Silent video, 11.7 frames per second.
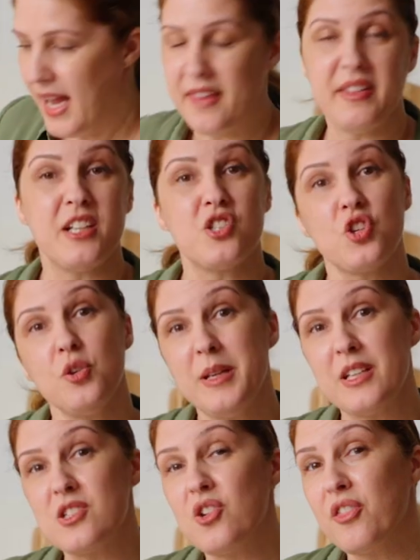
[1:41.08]
and then 2
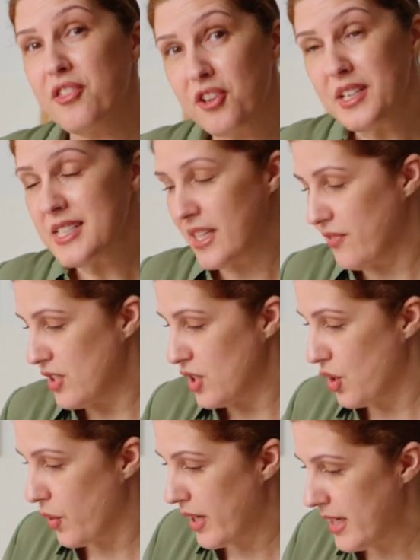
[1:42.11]
minutes on 37
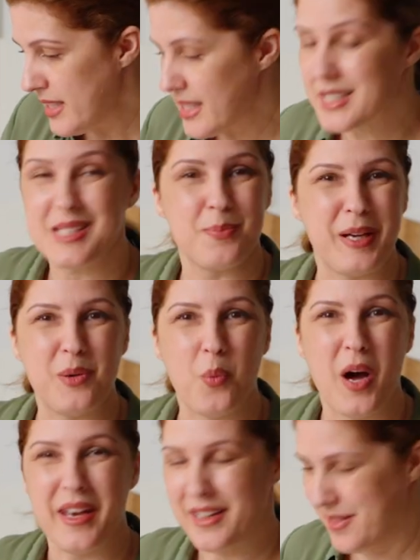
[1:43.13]
degrees, speed
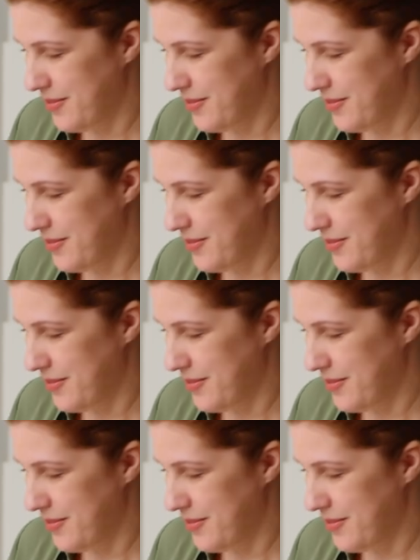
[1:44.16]
1.